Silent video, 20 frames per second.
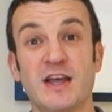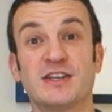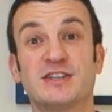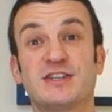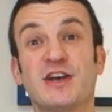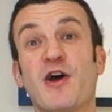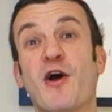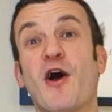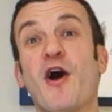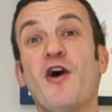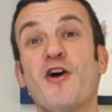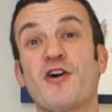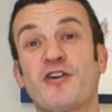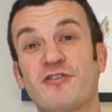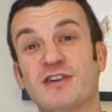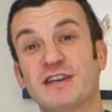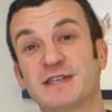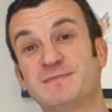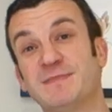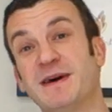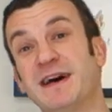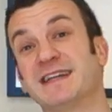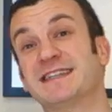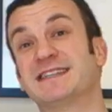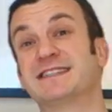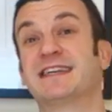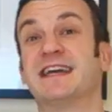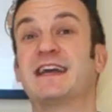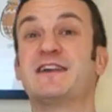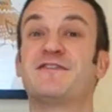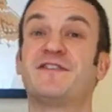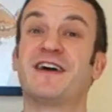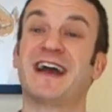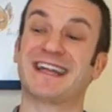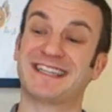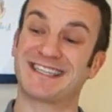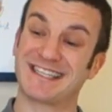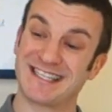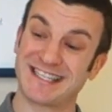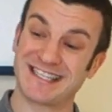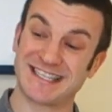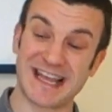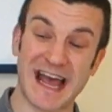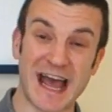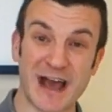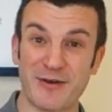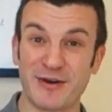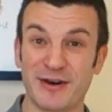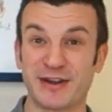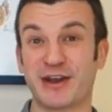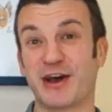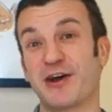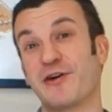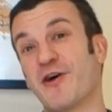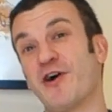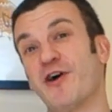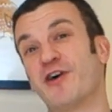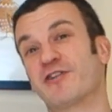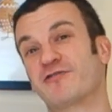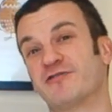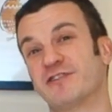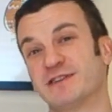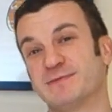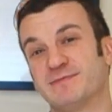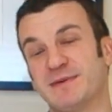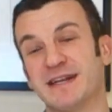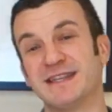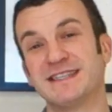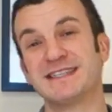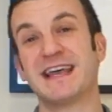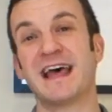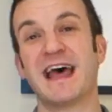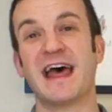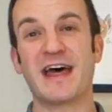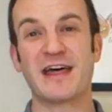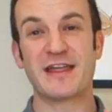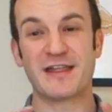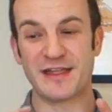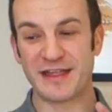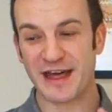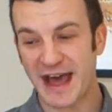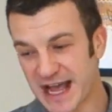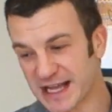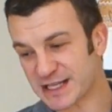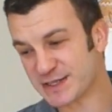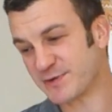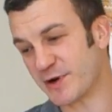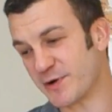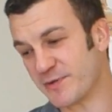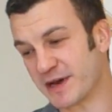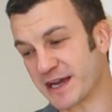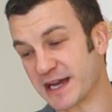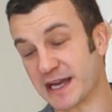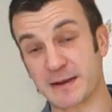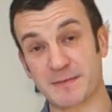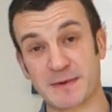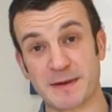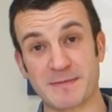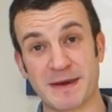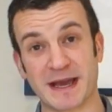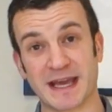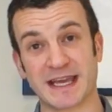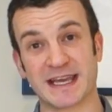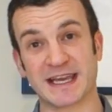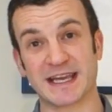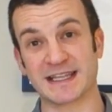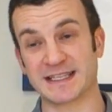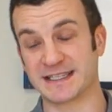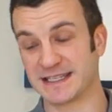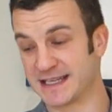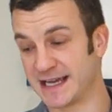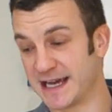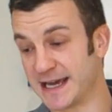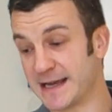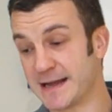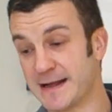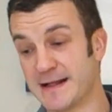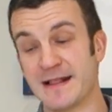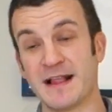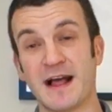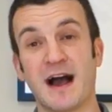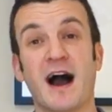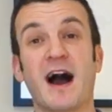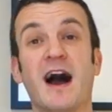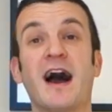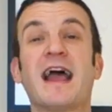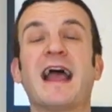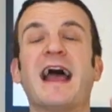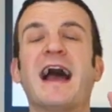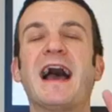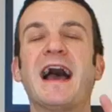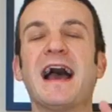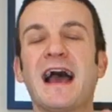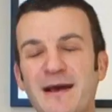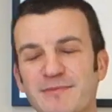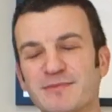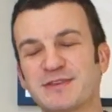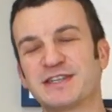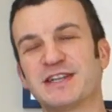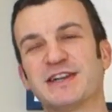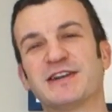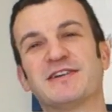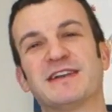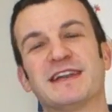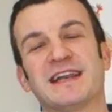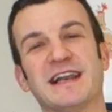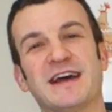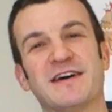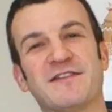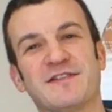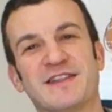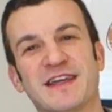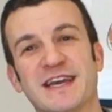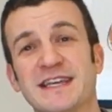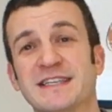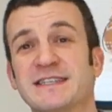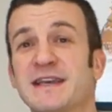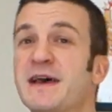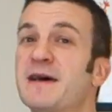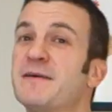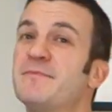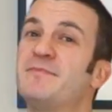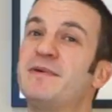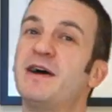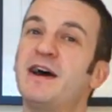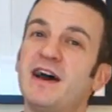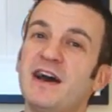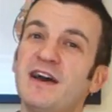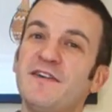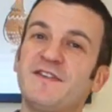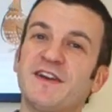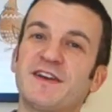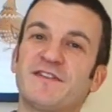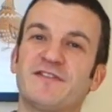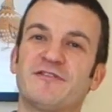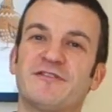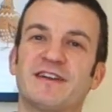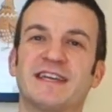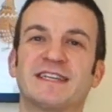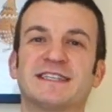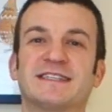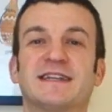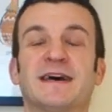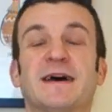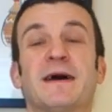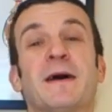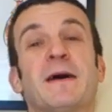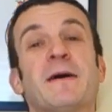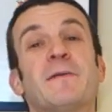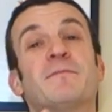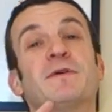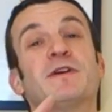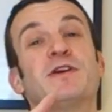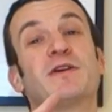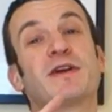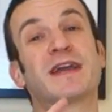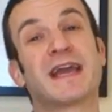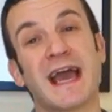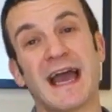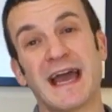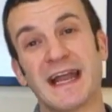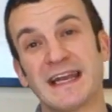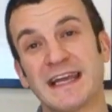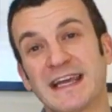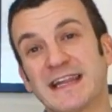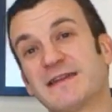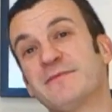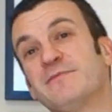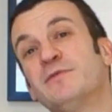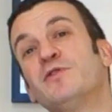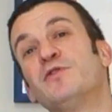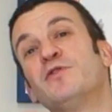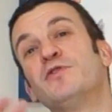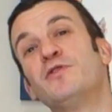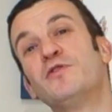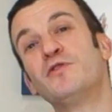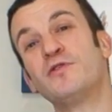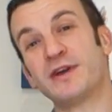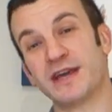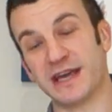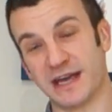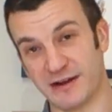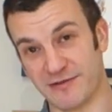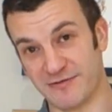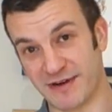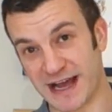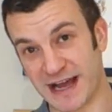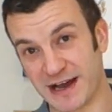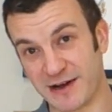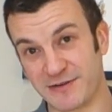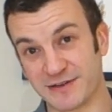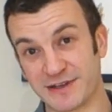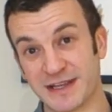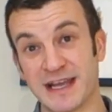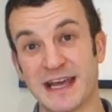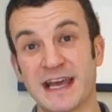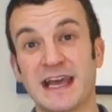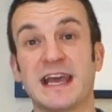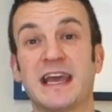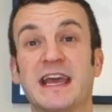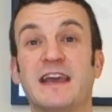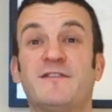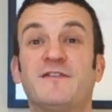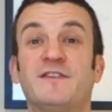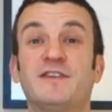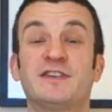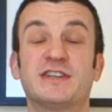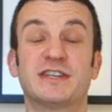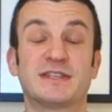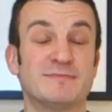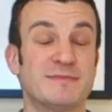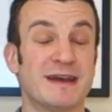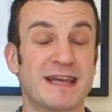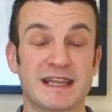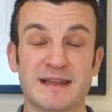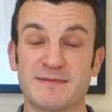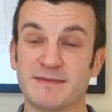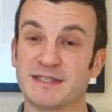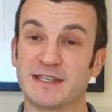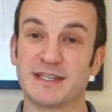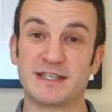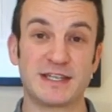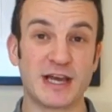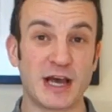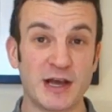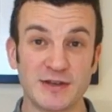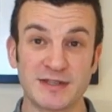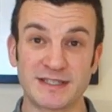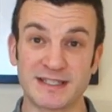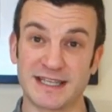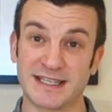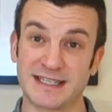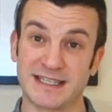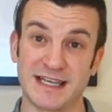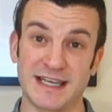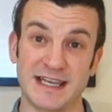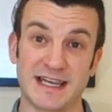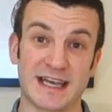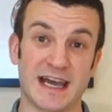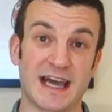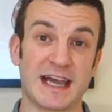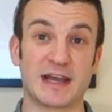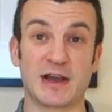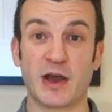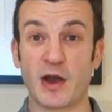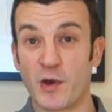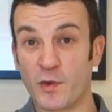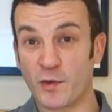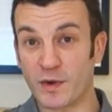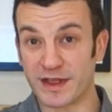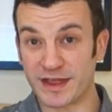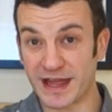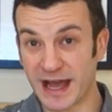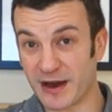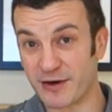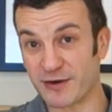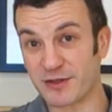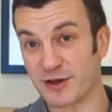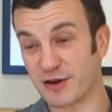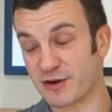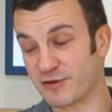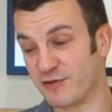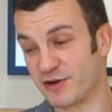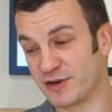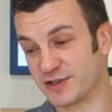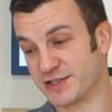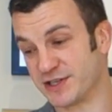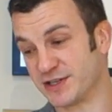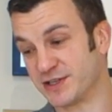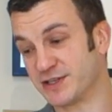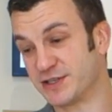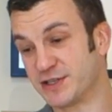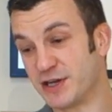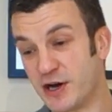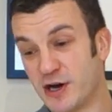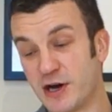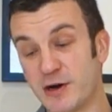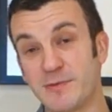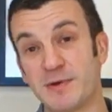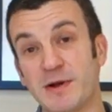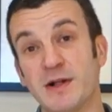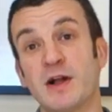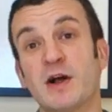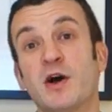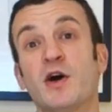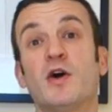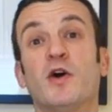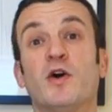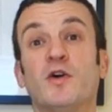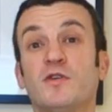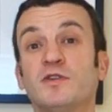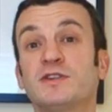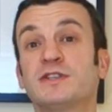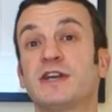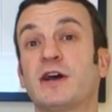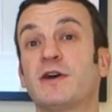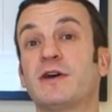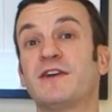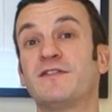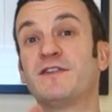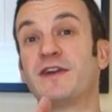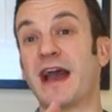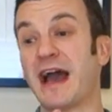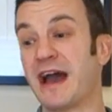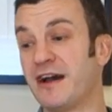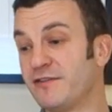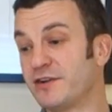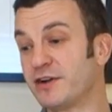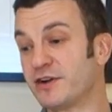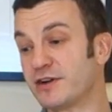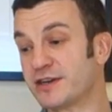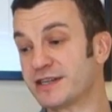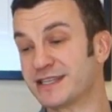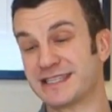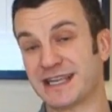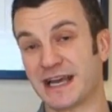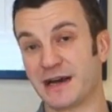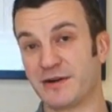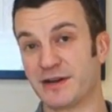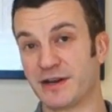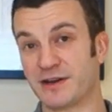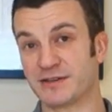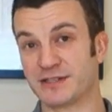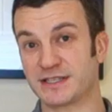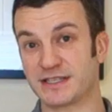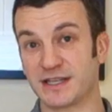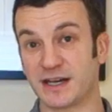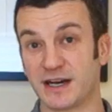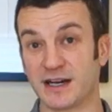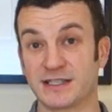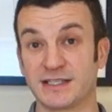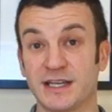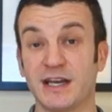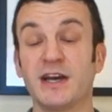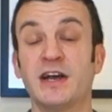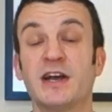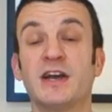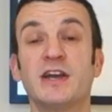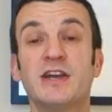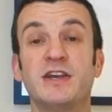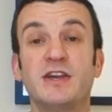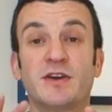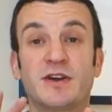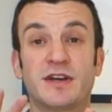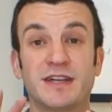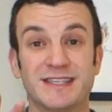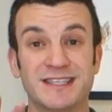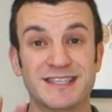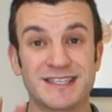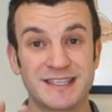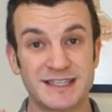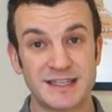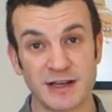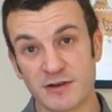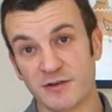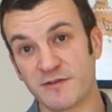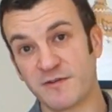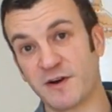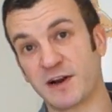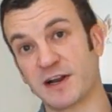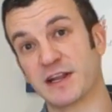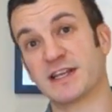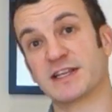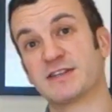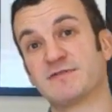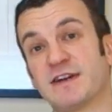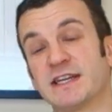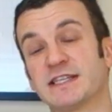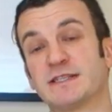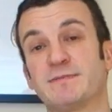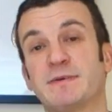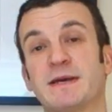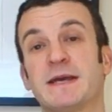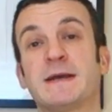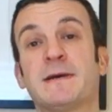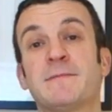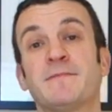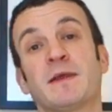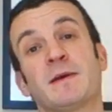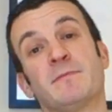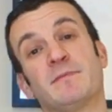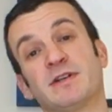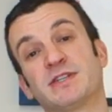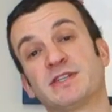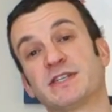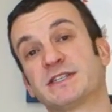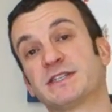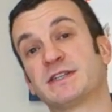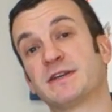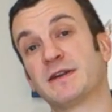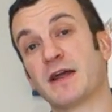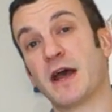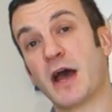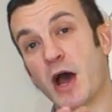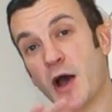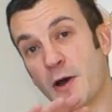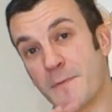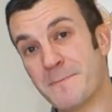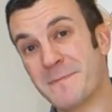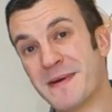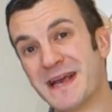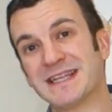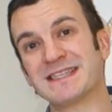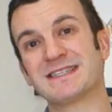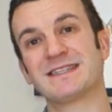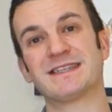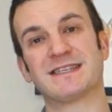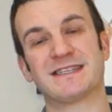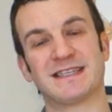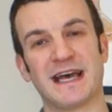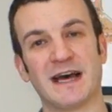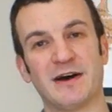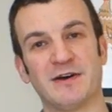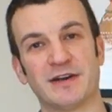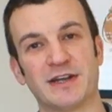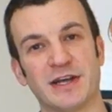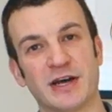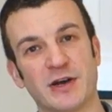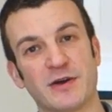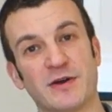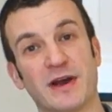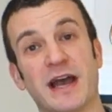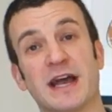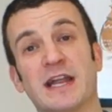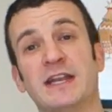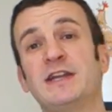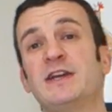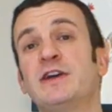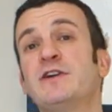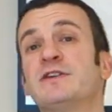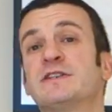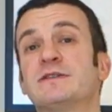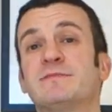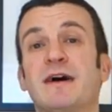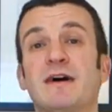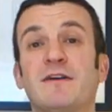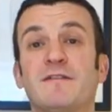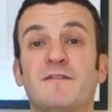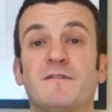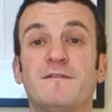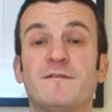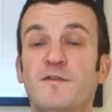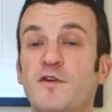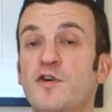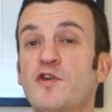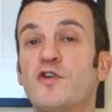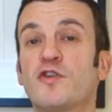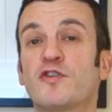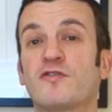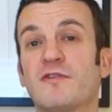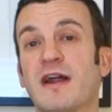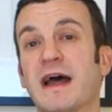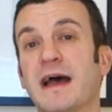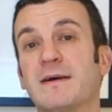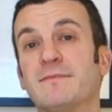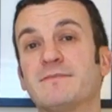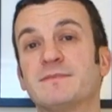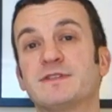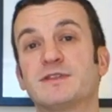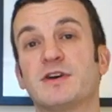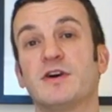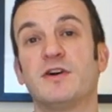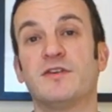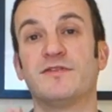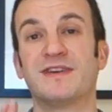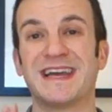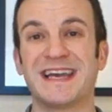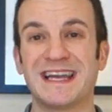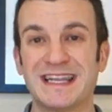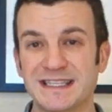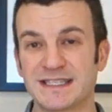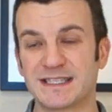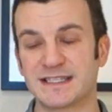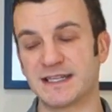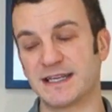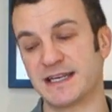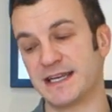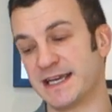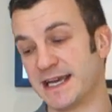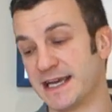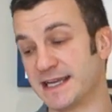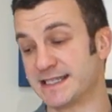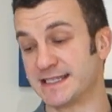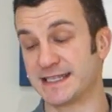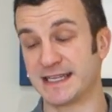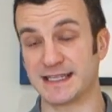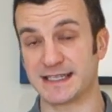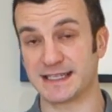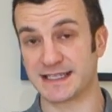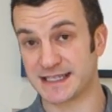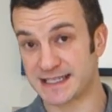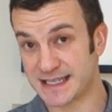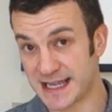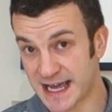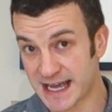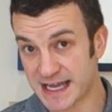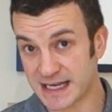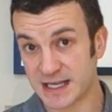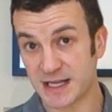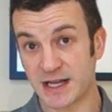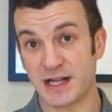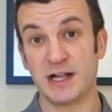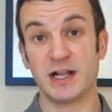So hot cross buns, in fact sourdough hot cross buns, that's what we're going to be making today. I absolutely love these, perfect for Easter, but you can eat them all year round if you just make them as a toasted tea cake without the cross on top. Also, if you haven't got a sourdough starter, you can still follow this recipe, but just omit the sourdough and use about 4 grams of instant yeast instead.